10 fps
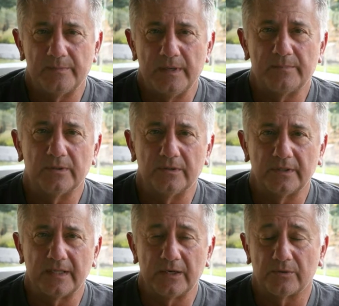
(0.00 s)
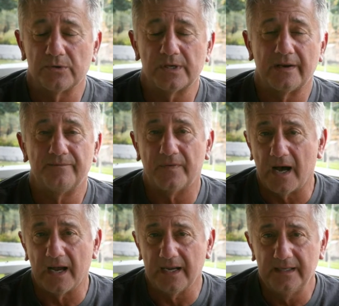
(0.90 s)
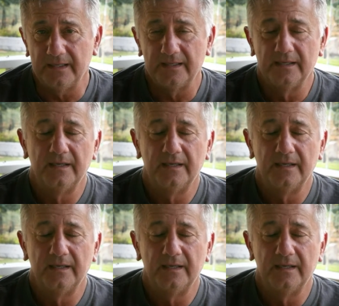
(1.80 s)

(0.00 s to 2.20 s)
people look that it grows on a vine,